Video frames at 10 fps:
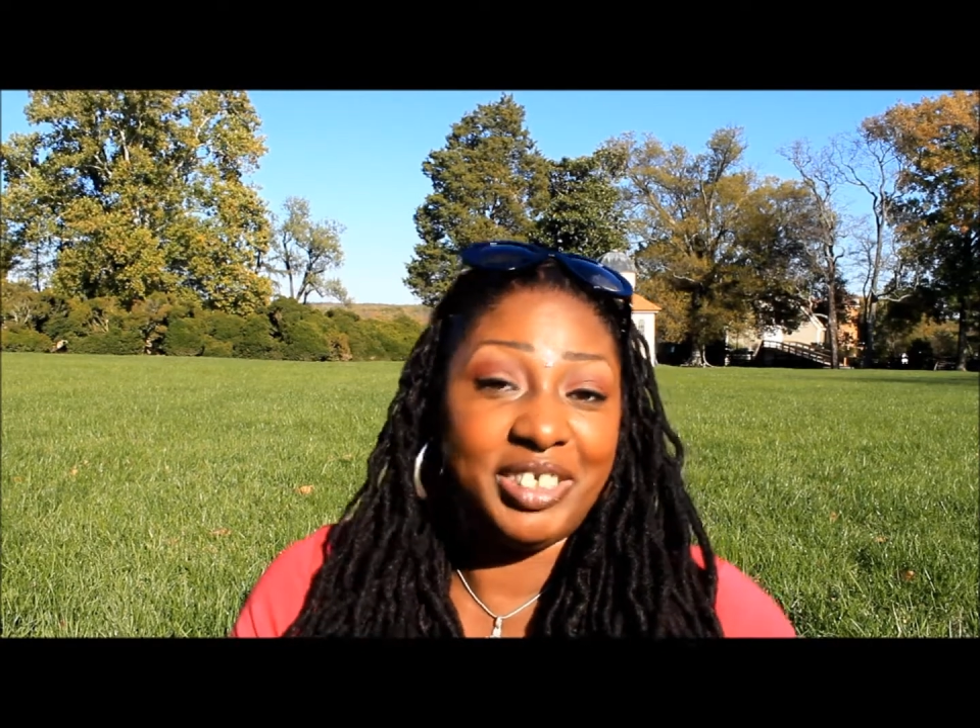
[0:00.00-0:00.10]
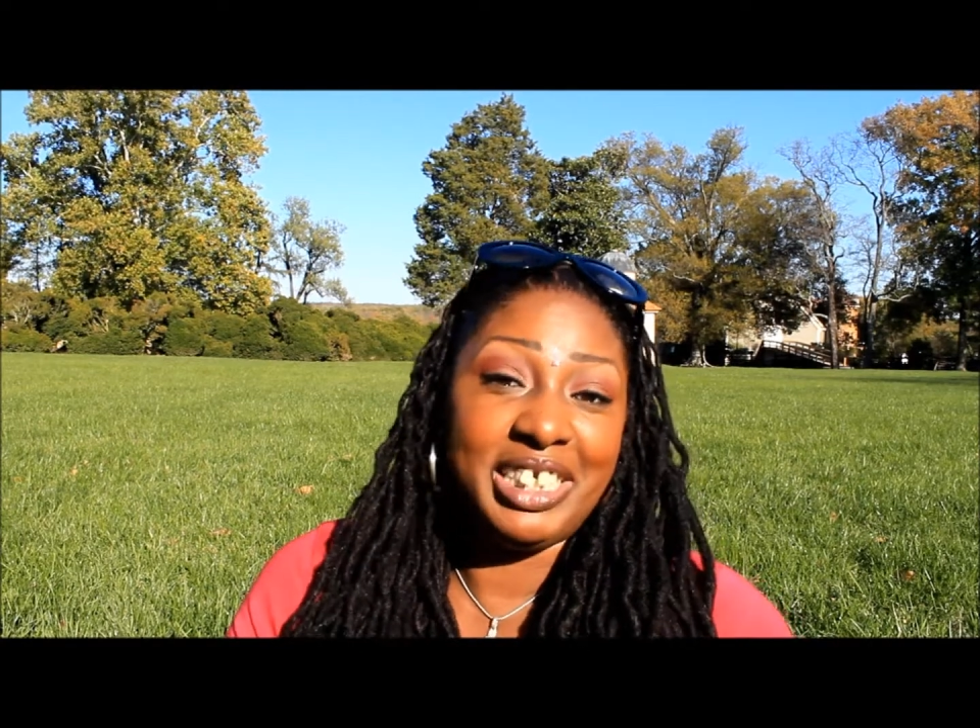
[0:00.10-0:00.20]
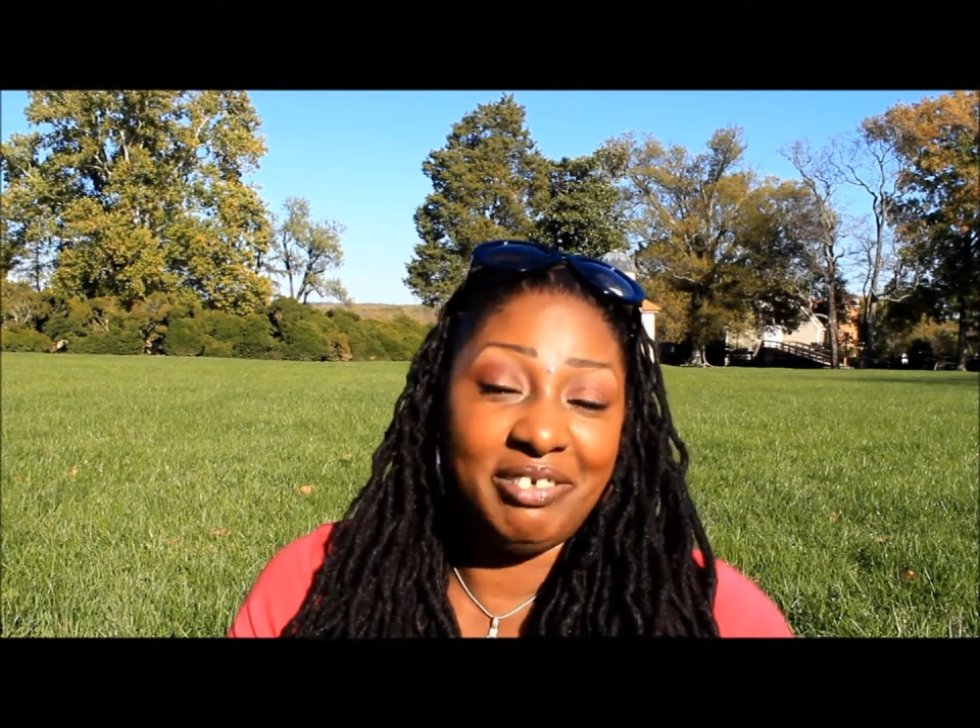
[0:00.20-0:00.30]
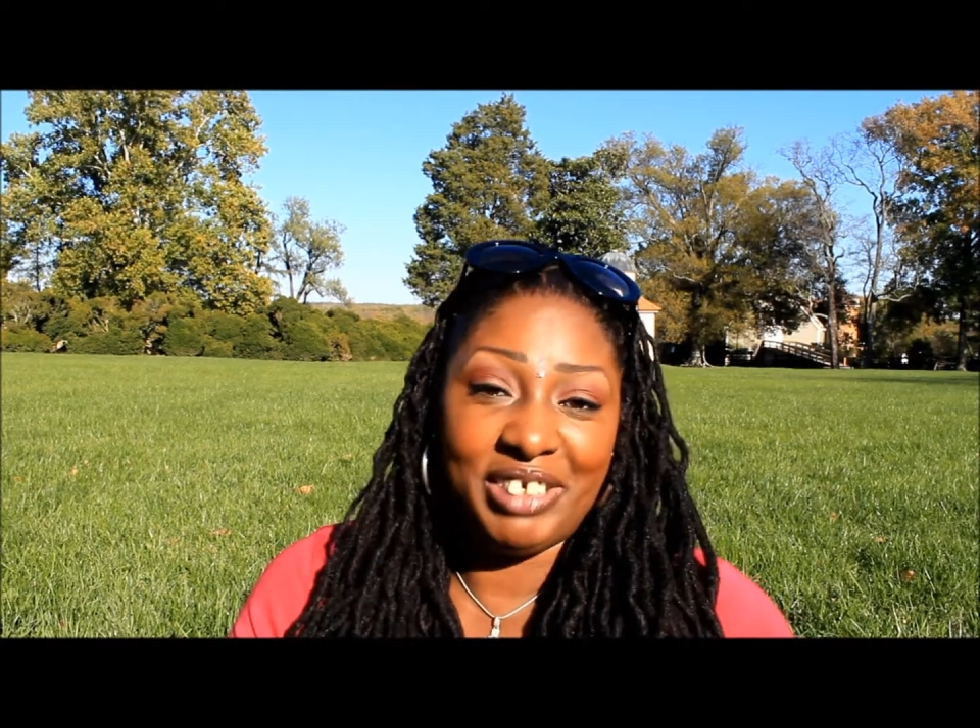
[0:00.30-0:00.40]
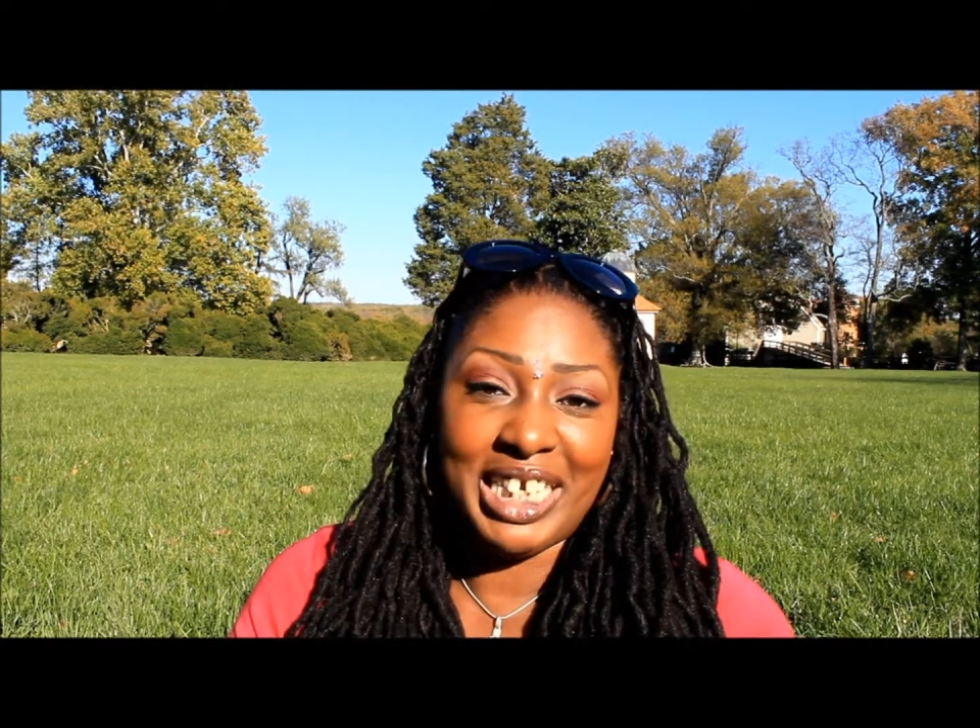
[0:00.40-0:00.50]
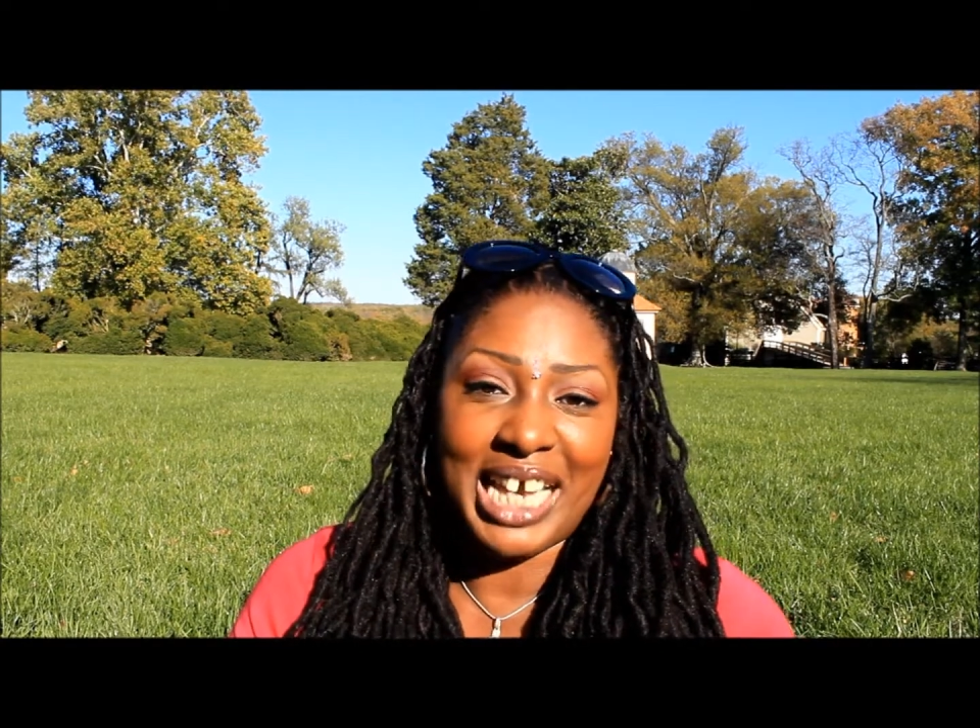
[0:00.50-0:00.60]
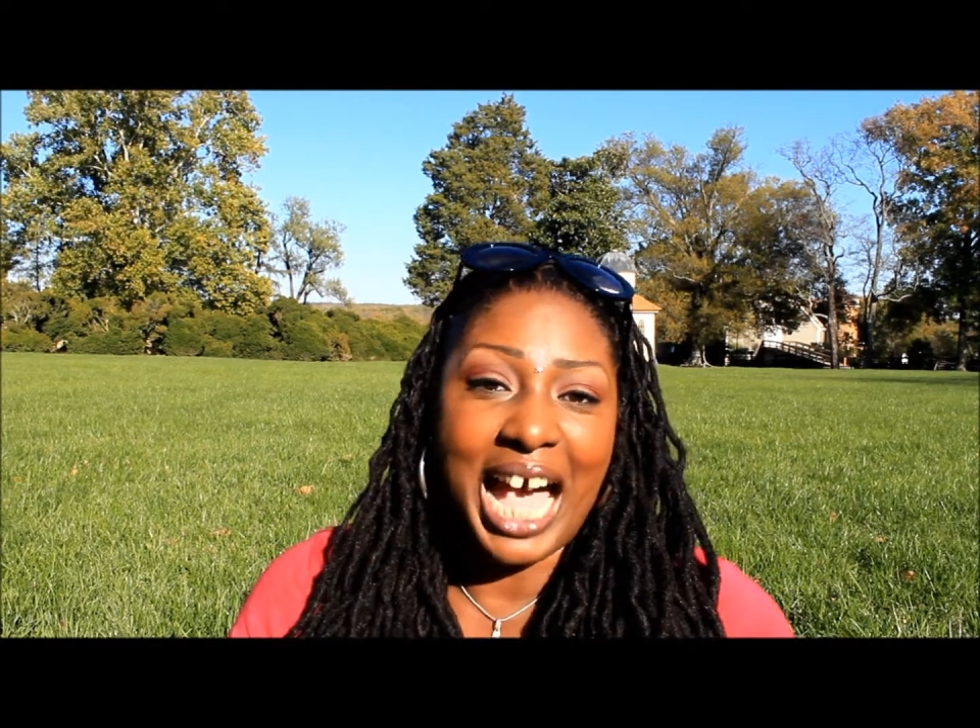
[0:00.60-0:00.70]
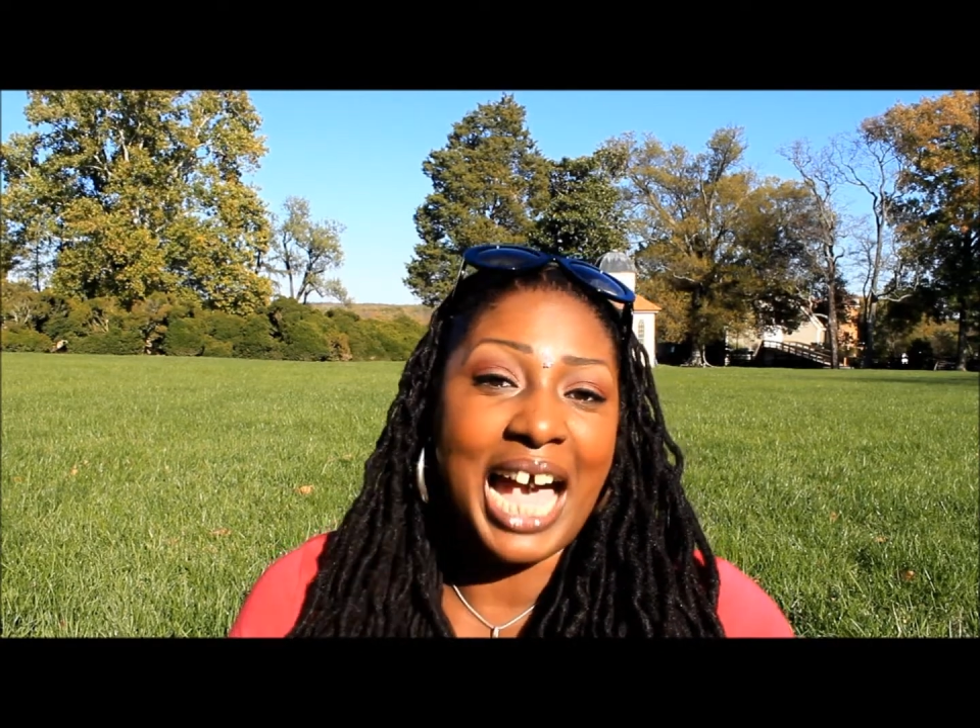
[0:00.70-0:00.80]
TV,